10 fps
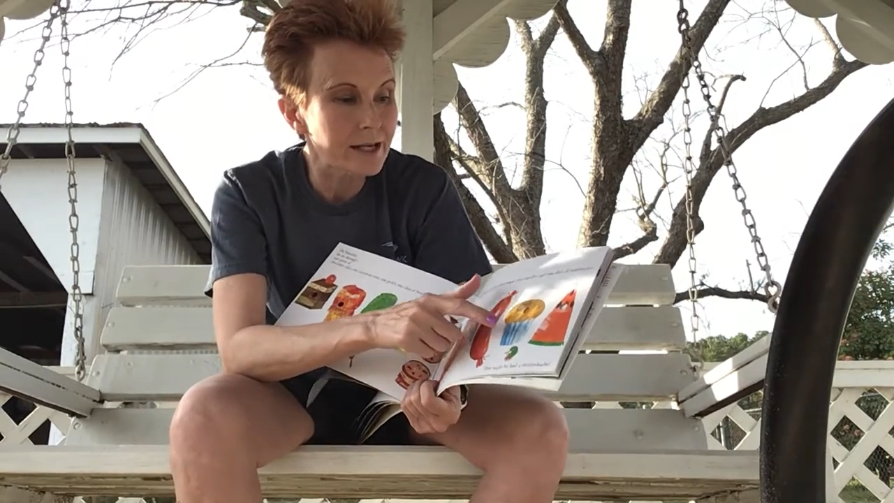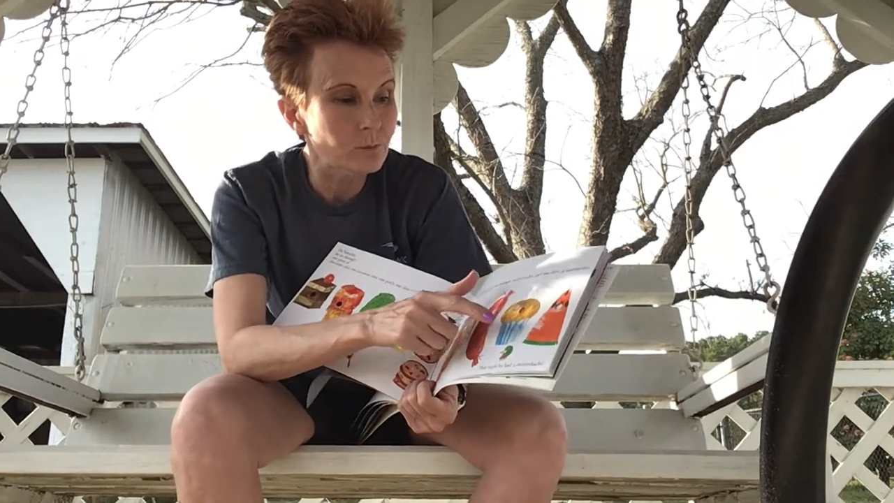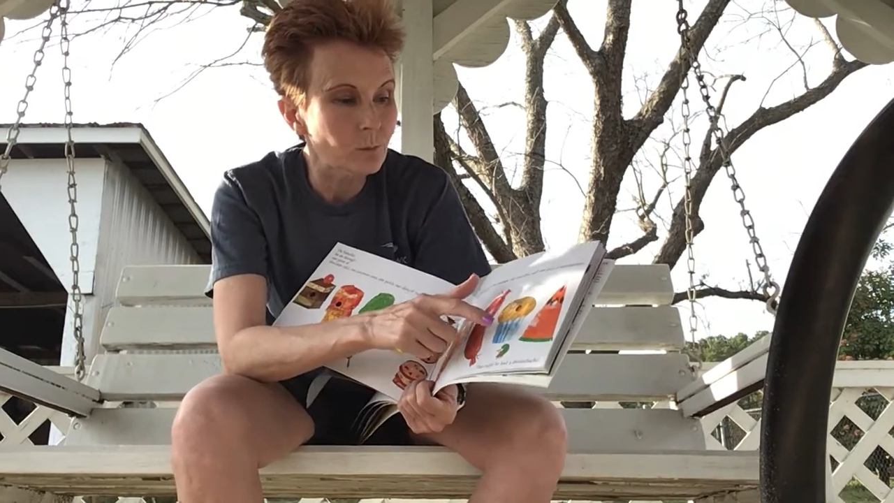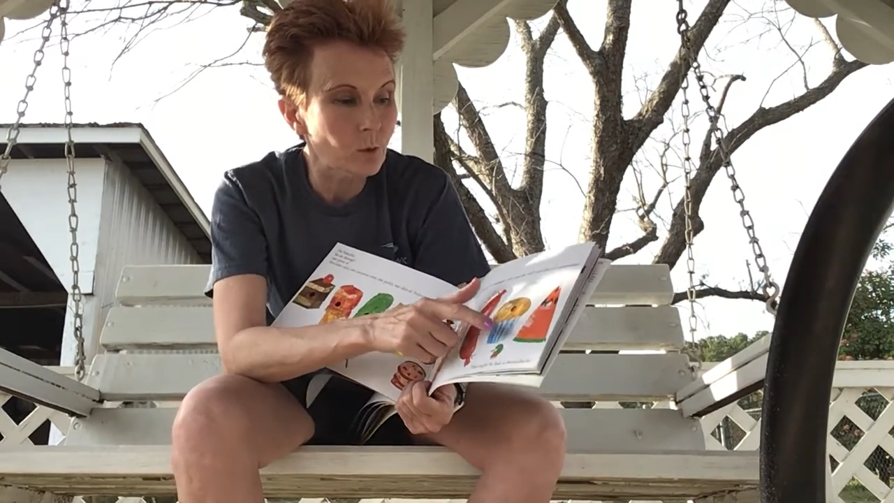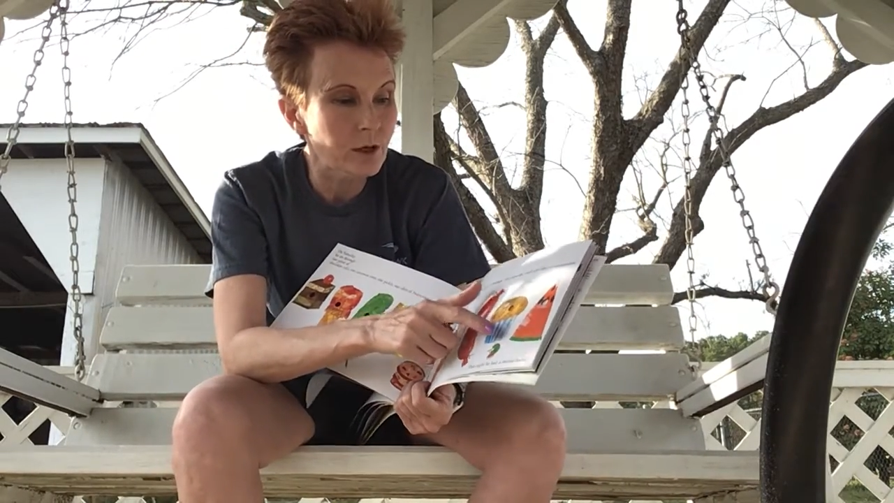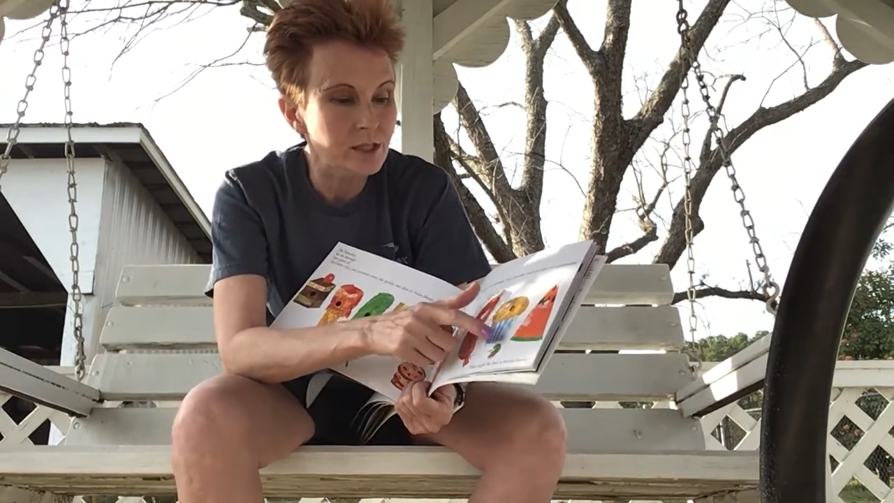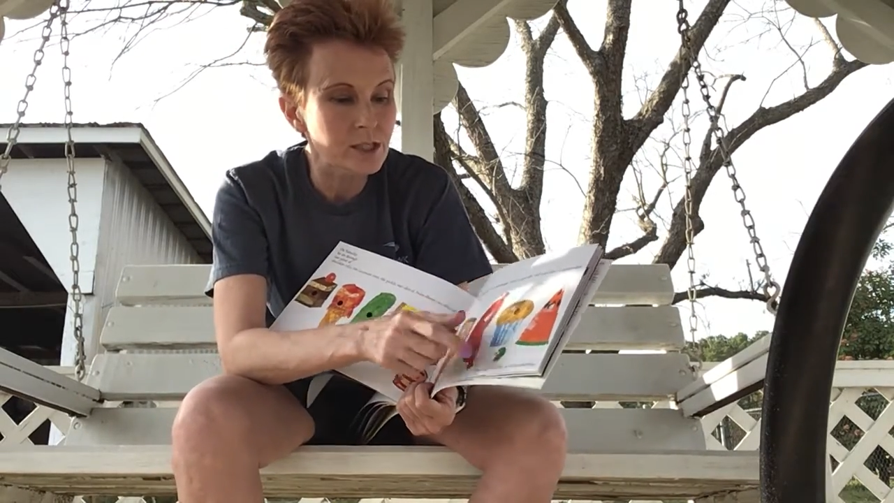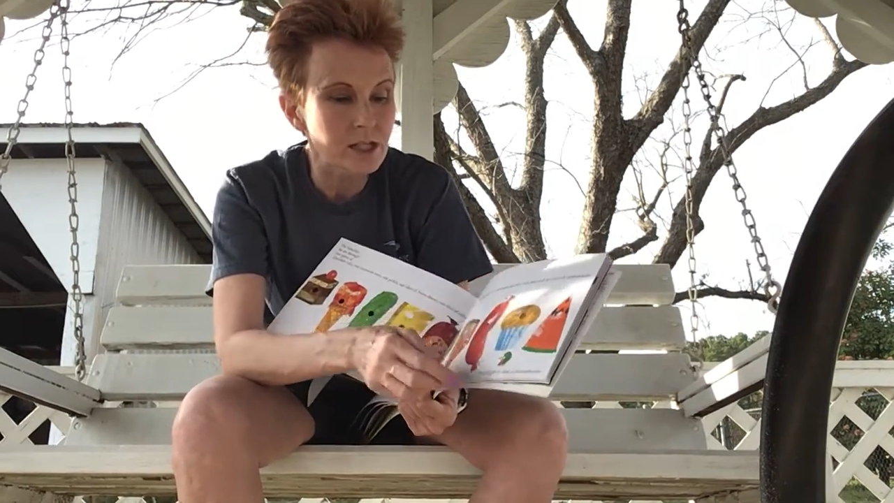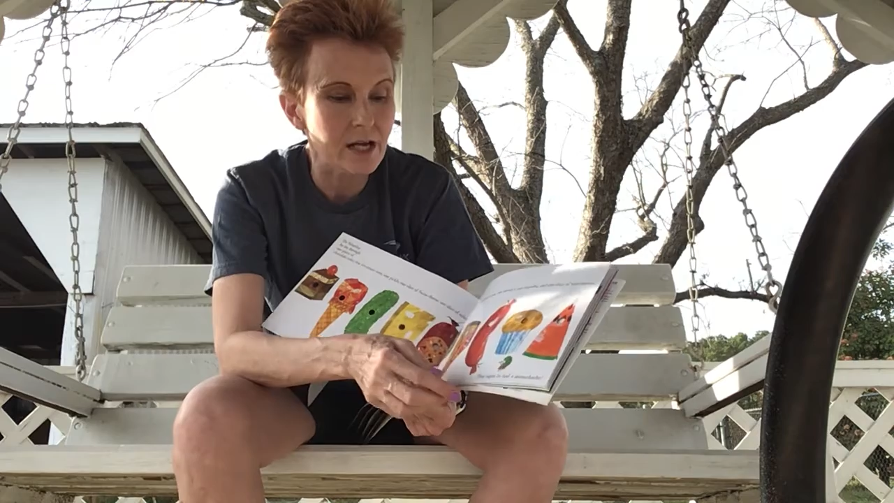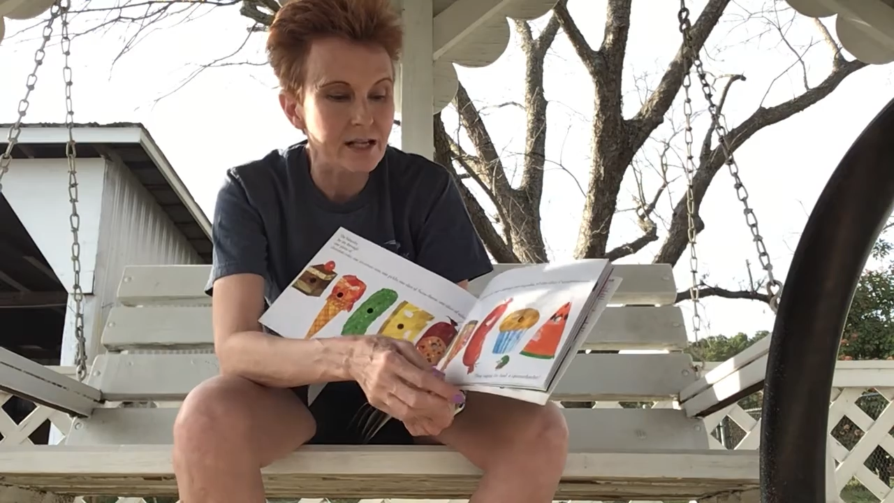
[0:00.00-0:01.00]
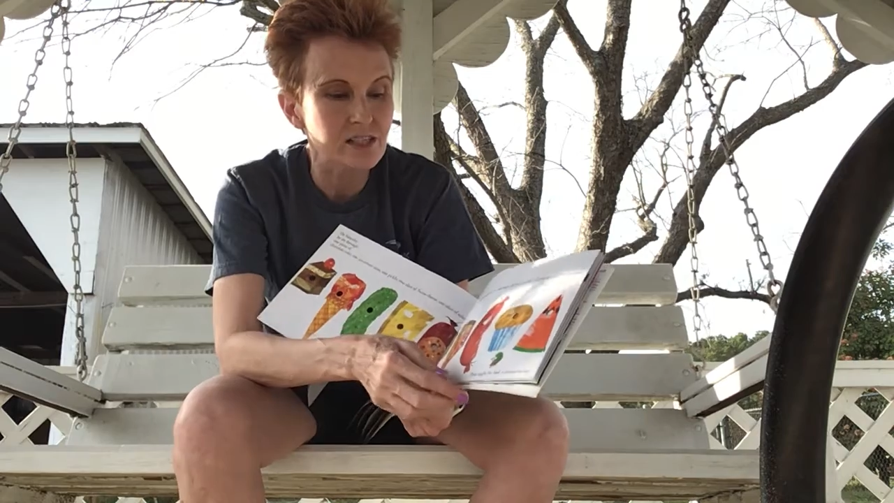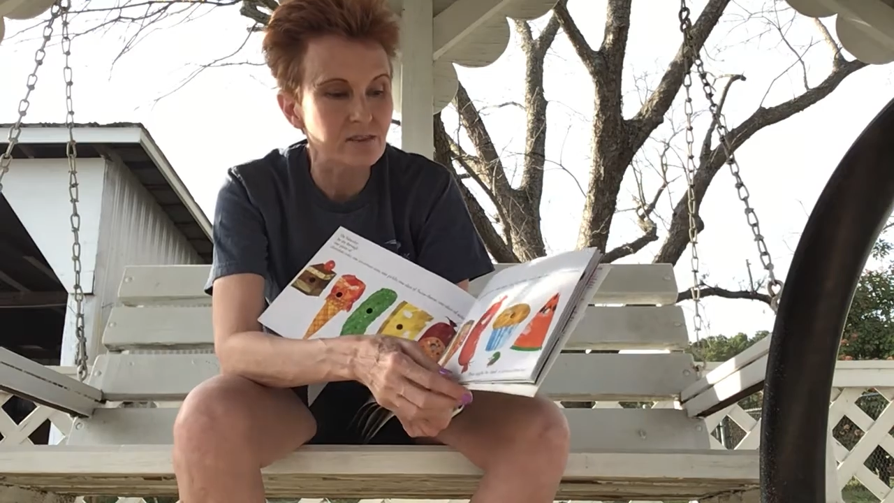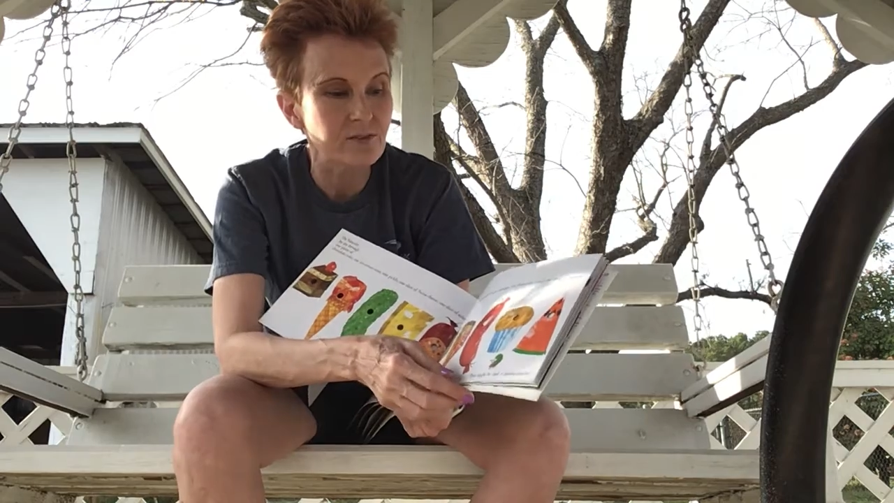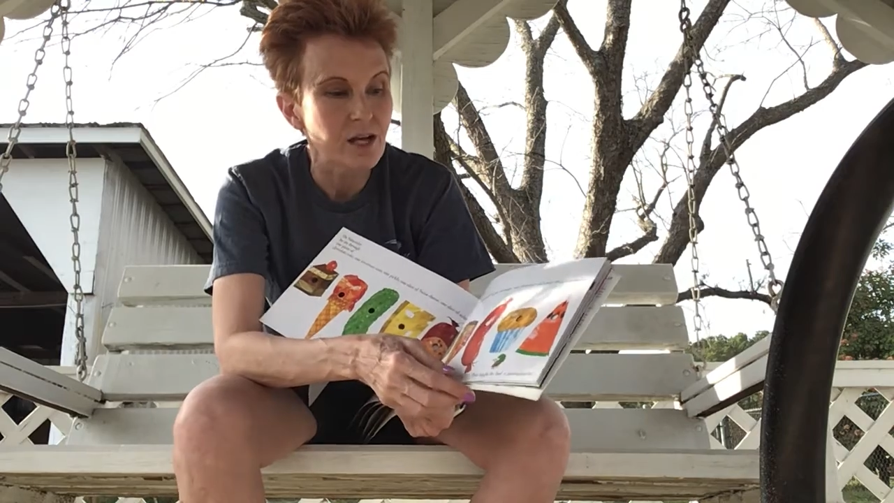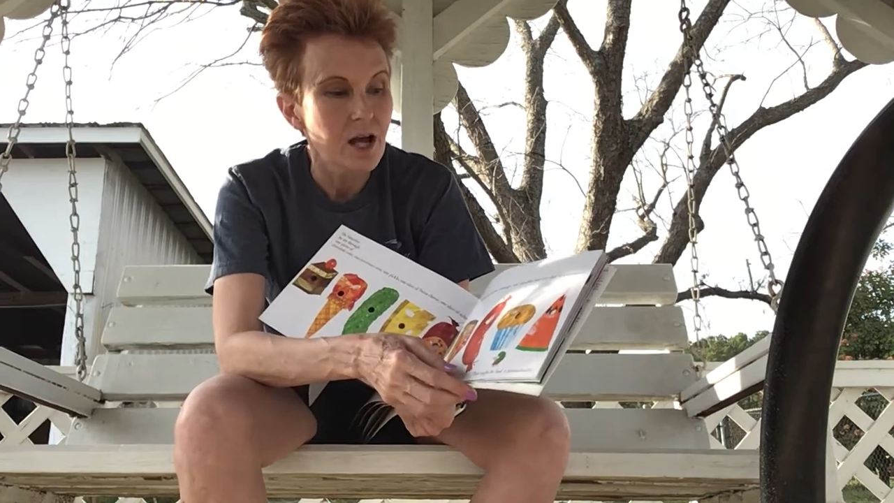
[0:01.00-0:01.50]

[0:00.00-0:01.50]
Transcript: and one slice of